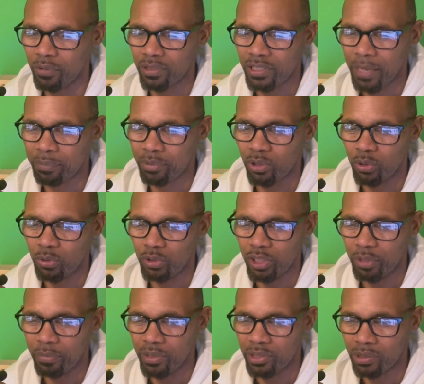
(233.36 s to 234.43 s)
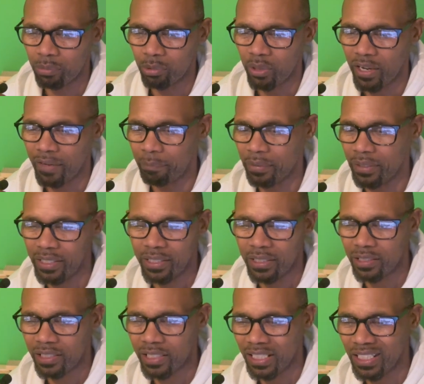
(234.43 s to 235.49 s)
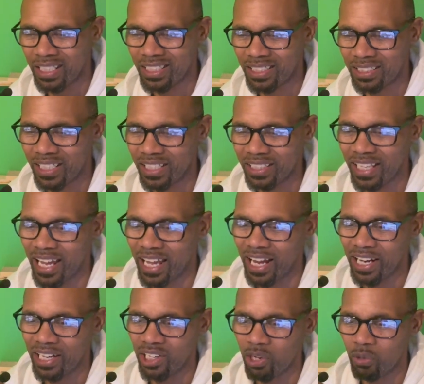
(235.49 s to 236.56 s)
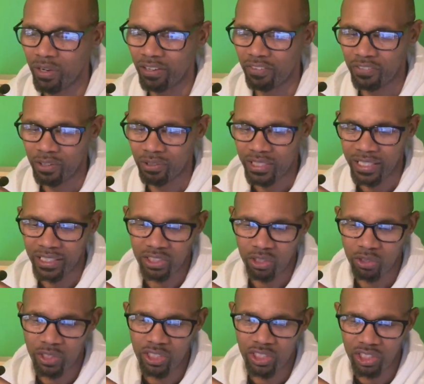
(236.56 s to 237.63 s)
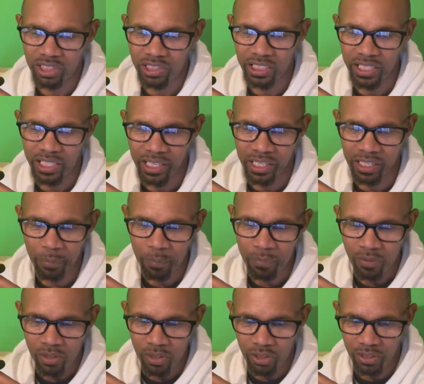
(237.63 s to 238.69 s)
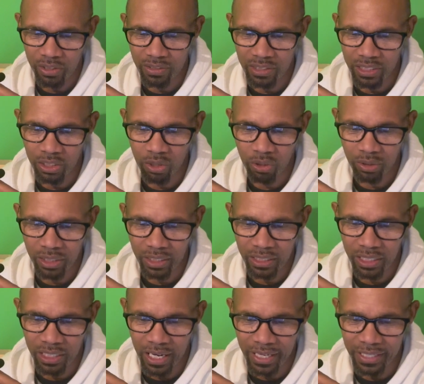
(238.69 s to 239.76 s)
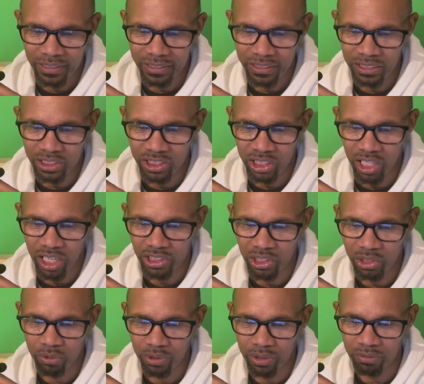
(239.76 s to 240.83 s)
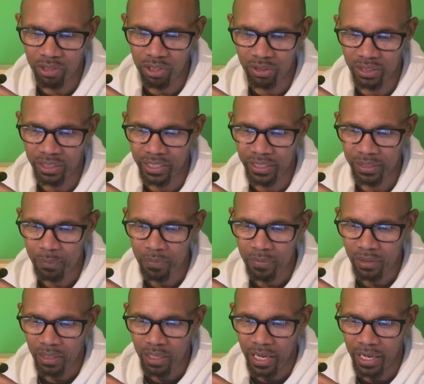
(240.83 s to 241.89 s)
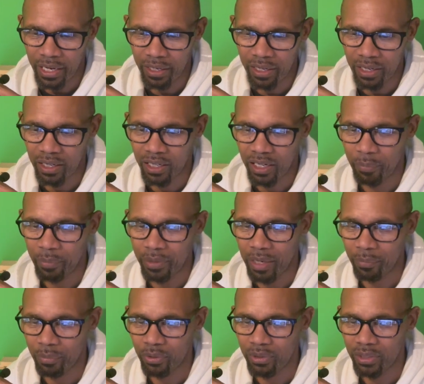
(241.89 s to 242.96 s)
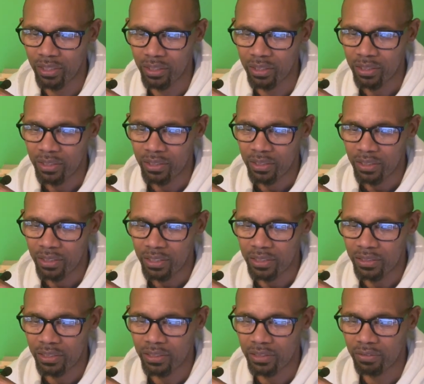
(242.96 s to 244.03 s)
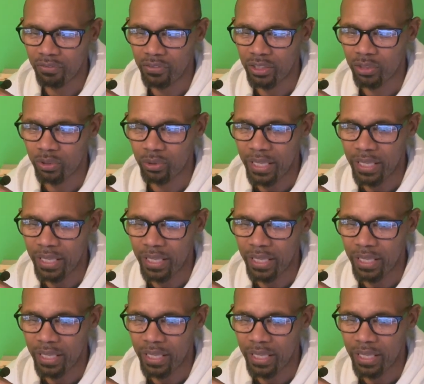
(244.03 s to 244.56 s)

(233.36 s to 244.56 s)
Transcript: absolutely miserable. I've been in conditions like that. I know what it feels like. So as you can see here, you can see all the icy slush on the road there, and coming up on the is this the vehicle